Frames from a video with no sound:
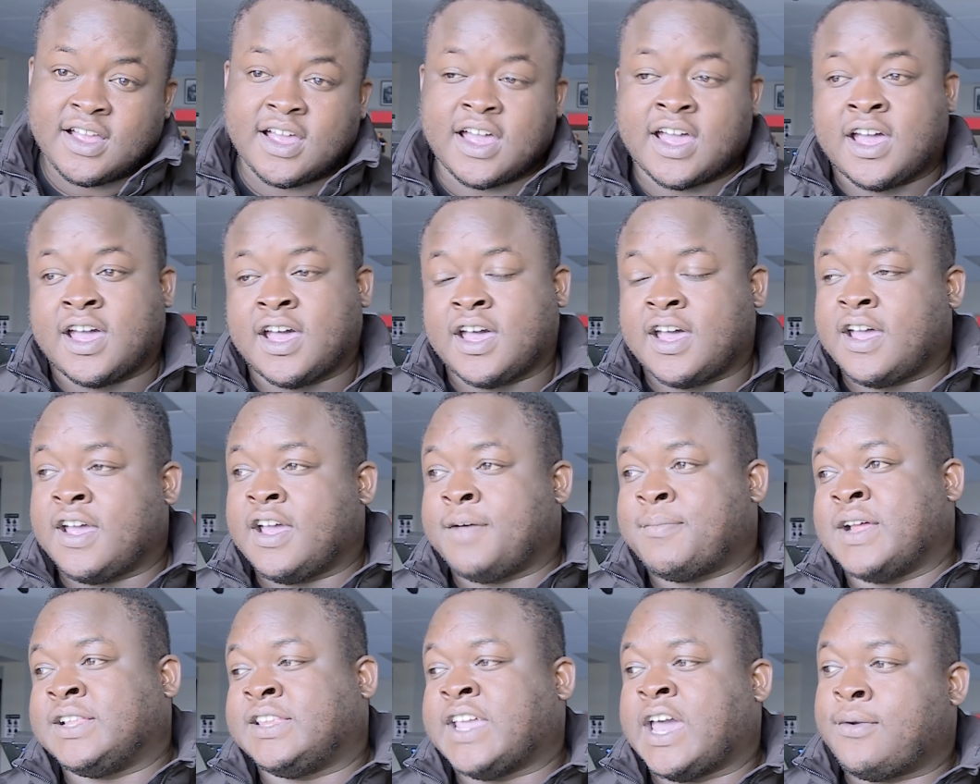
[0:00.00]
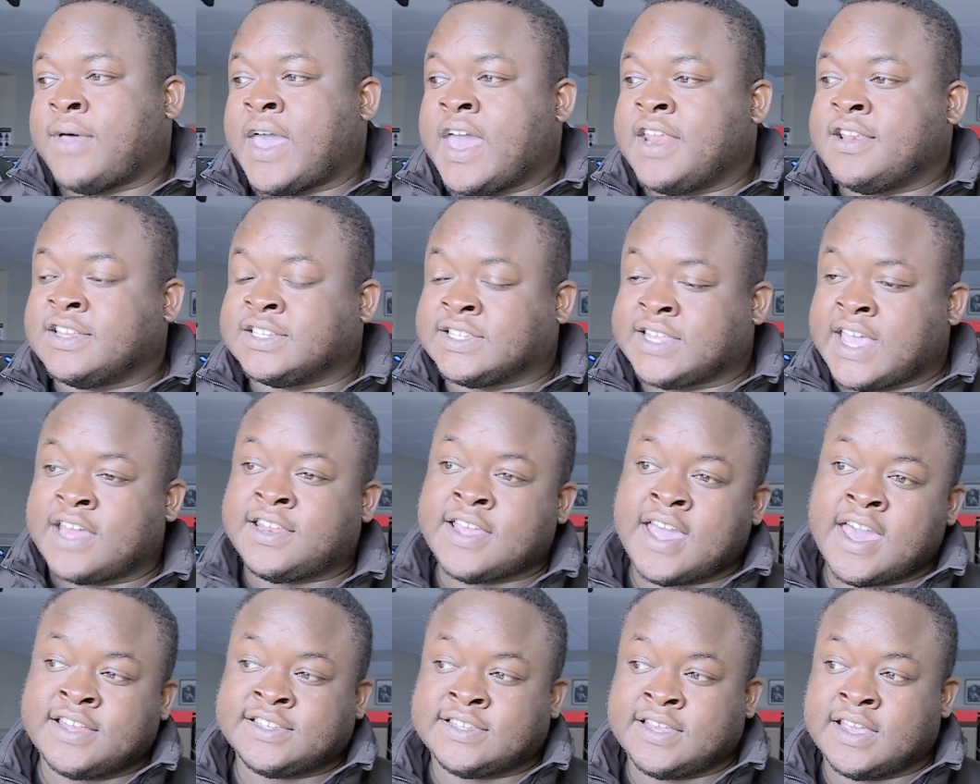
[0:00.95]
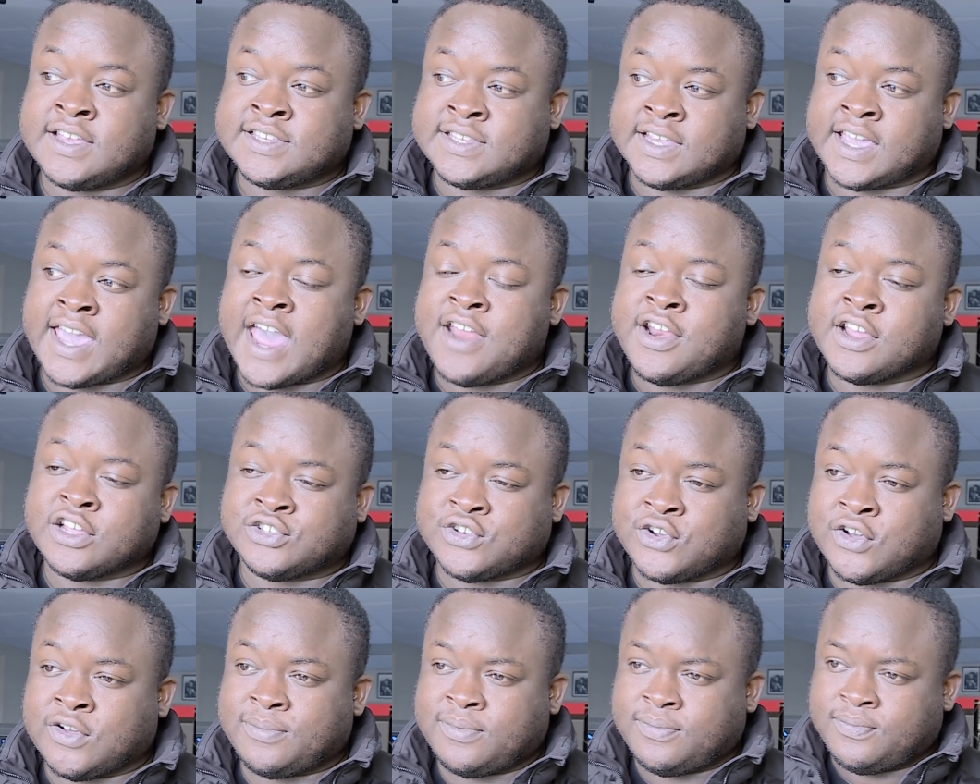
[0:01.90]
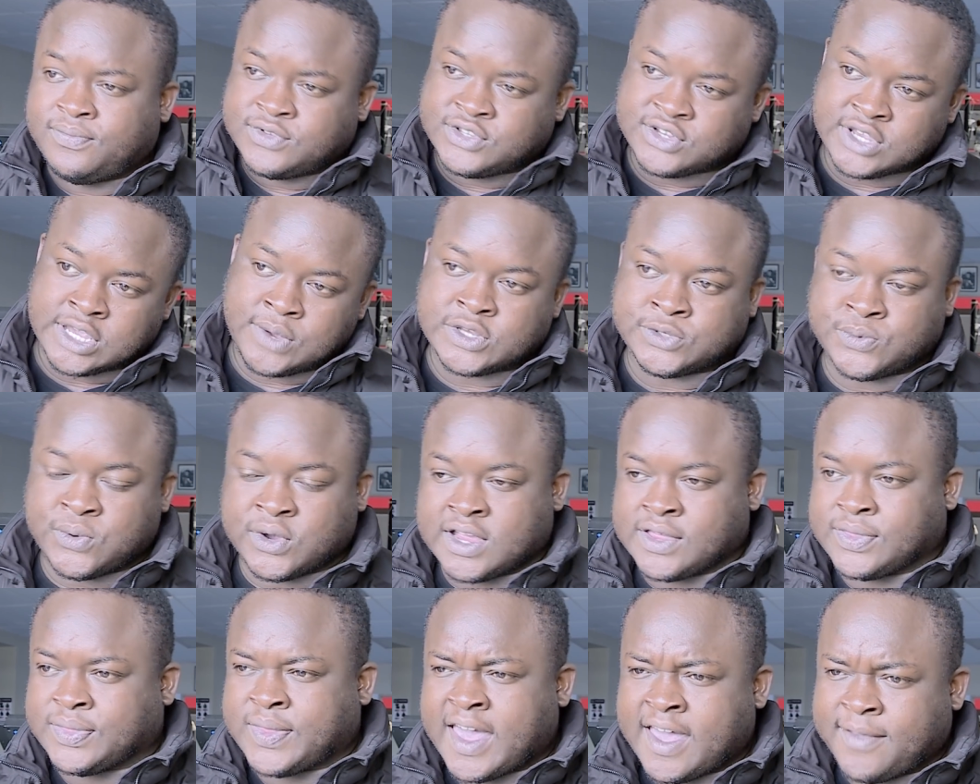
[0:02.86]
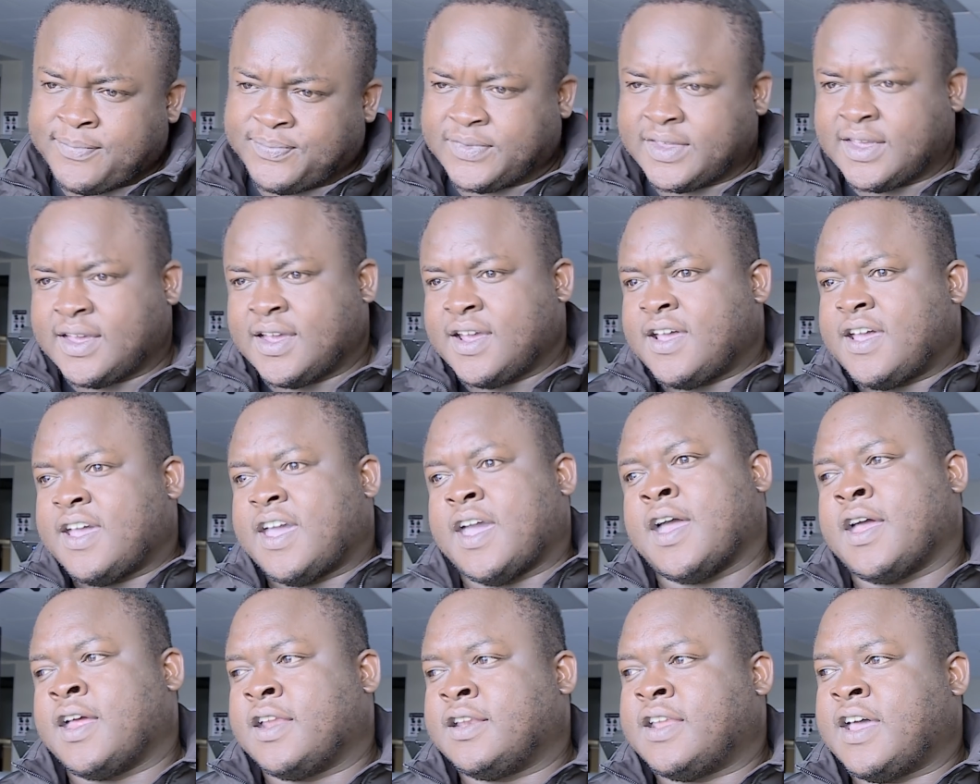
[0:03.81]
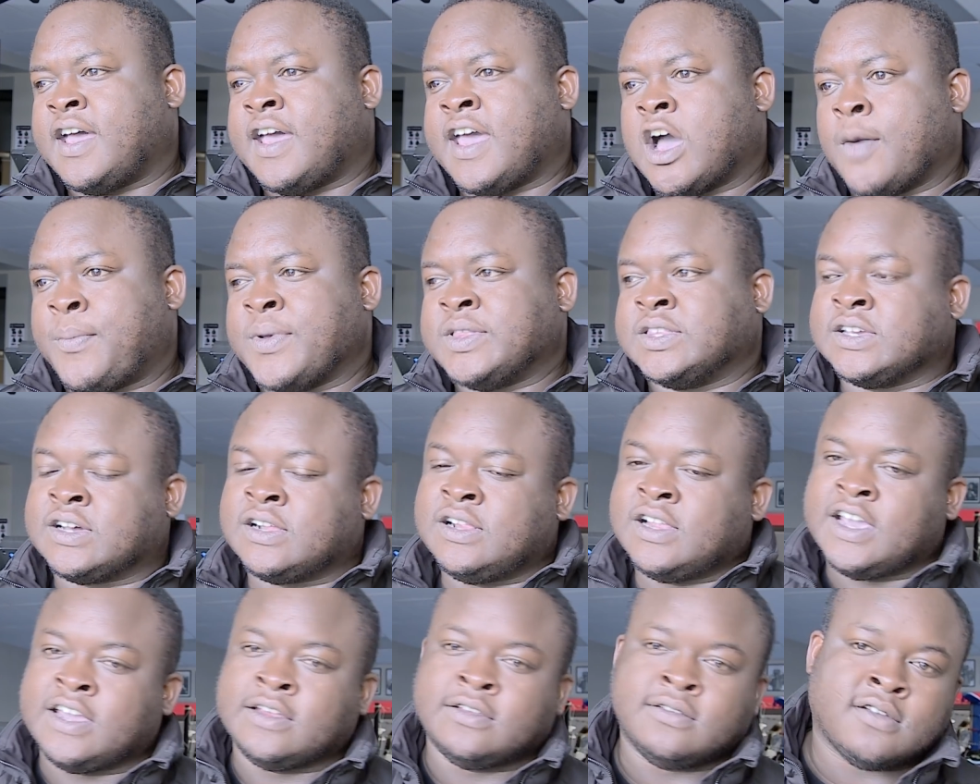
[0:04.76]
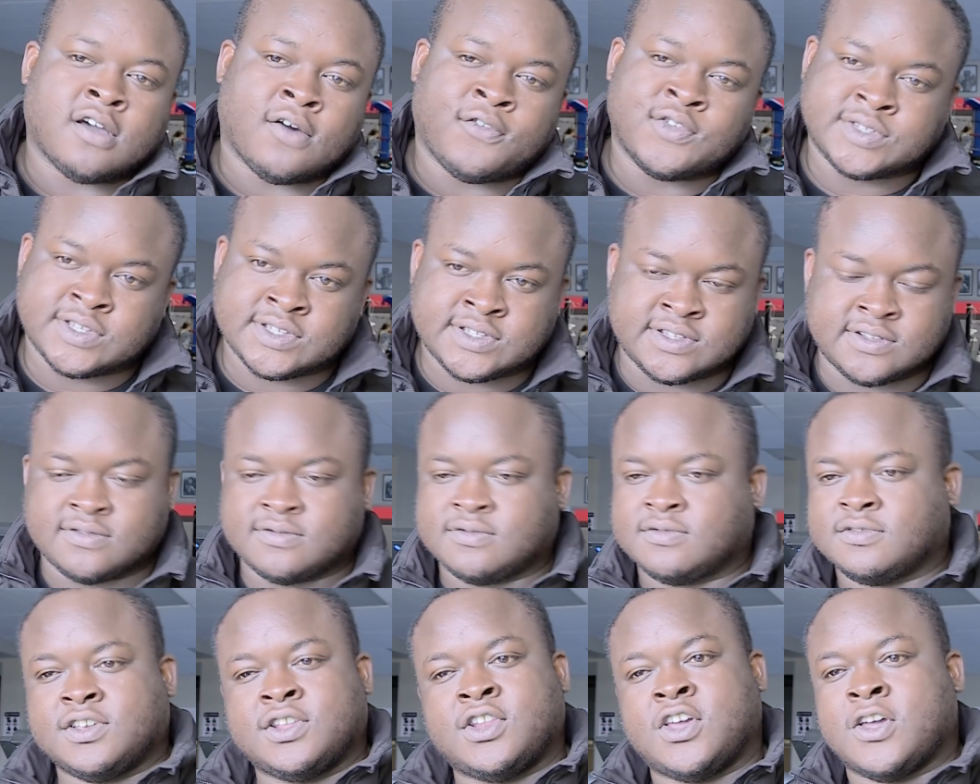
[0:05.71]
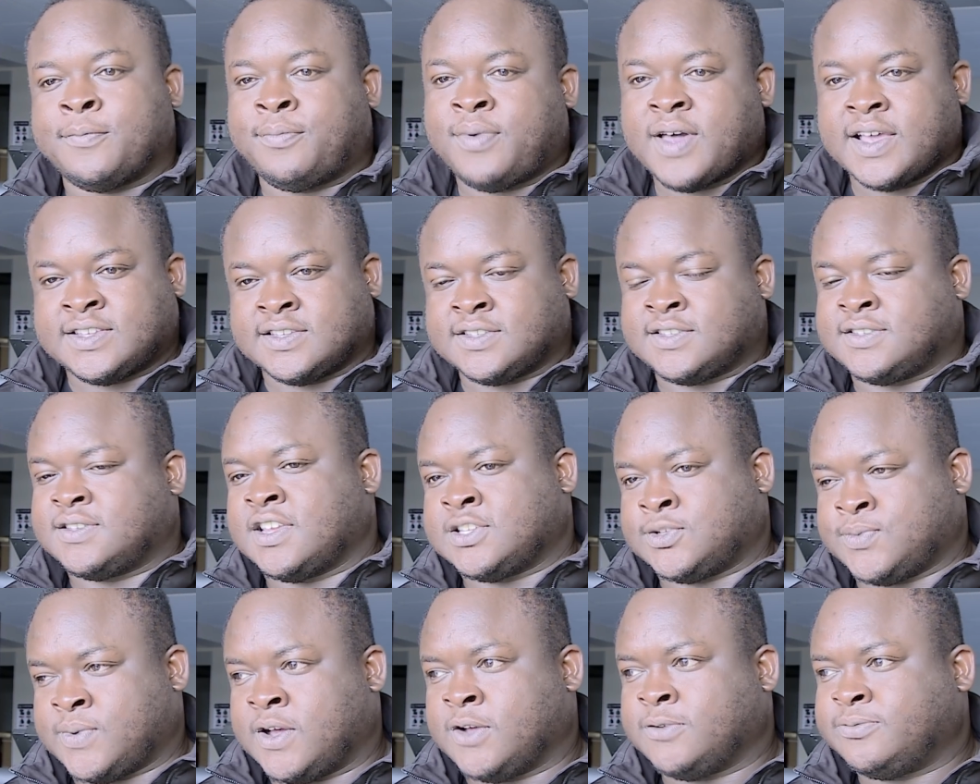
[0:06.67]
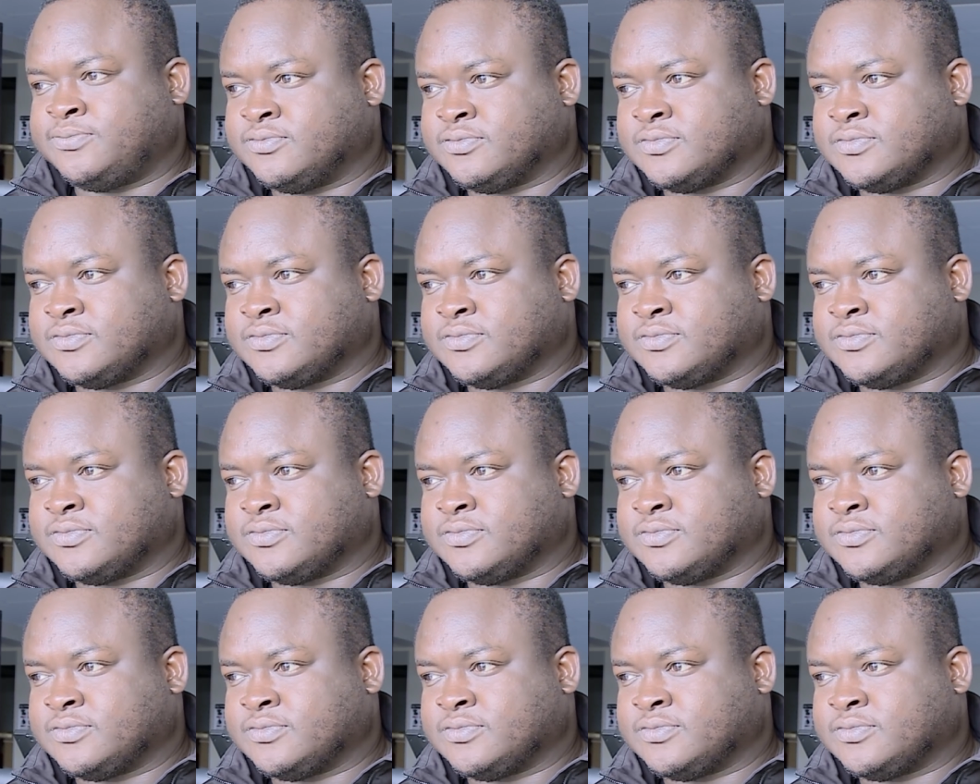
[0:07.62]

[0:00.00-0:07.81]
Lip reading: And my dad had his accounting job, so he was working that and helping to clean offices and, you know, places as well.